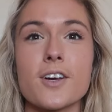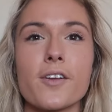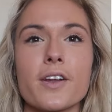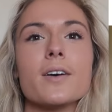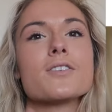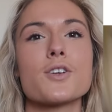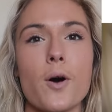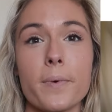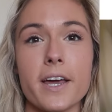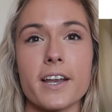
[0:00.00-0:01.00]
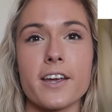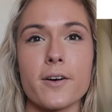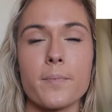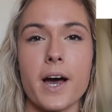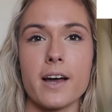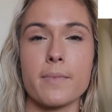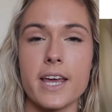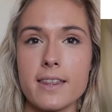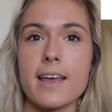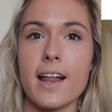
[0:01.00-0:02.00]
saw that I'll show up again here. But I'm
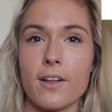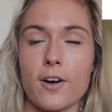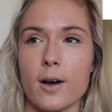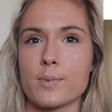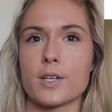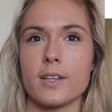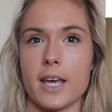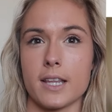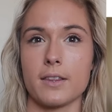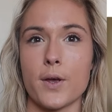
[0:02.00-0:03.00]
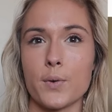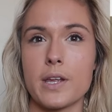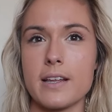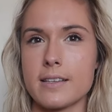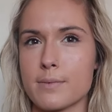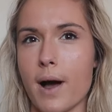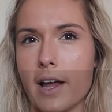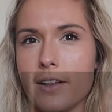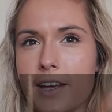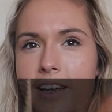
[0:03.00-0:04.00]
in the helicopter like low-key
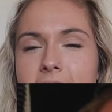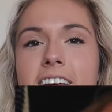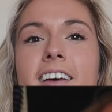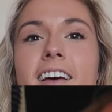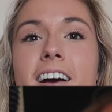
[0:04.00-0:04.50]
smiling